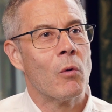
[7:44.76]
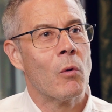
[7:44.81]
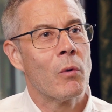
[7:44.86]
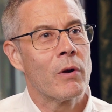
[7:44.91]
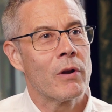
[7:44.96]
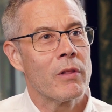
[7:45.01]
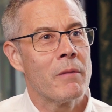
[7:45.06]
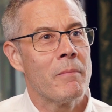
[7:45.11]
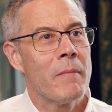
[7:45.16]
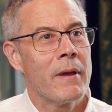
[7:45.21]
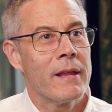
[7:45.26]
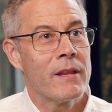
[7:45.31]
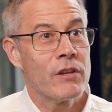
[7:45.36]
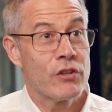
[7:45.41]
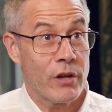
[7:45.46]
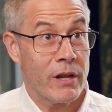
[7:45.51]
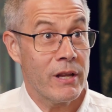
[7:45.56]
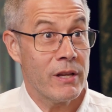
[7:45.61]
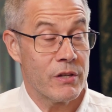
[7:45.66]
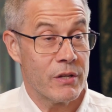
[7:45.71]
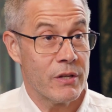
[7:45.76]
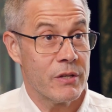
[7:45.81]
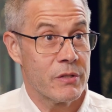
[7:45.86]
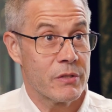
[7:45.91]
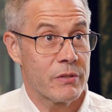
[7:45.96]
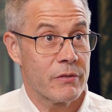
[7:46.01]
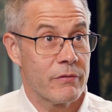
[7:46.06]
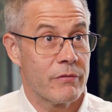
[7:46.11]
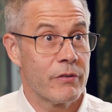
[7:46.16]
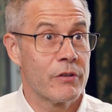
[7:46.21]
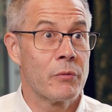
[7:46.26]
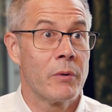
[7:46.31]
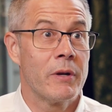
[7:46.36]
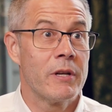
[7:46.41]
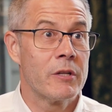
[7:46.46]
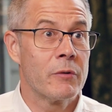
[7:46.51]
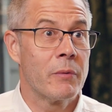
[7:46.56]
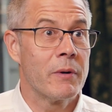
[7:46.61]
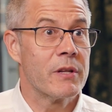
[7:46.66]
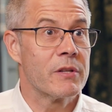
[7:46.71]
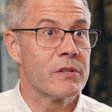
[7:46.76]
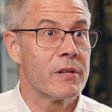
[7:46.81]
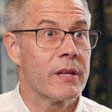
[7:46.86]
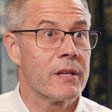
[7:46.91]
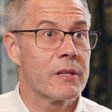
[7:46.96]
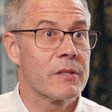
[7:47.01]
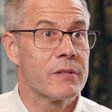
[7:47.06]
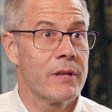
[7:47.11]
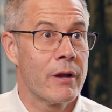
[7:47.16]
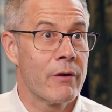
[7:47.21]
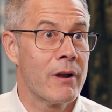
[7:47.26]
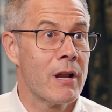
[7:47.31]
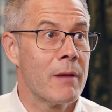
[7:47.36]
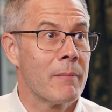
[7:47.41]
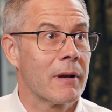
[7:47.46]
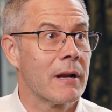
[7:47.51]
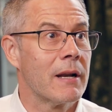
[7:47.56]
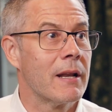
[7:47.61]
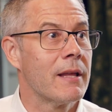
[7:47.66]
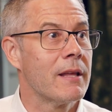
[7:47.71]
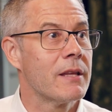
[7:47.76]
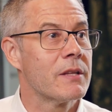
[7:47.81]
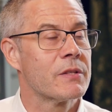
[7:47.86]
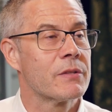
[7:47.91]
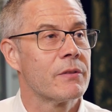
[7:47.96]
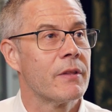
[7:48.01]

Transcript: Well, one of the main changes for 2026 aerodynamically is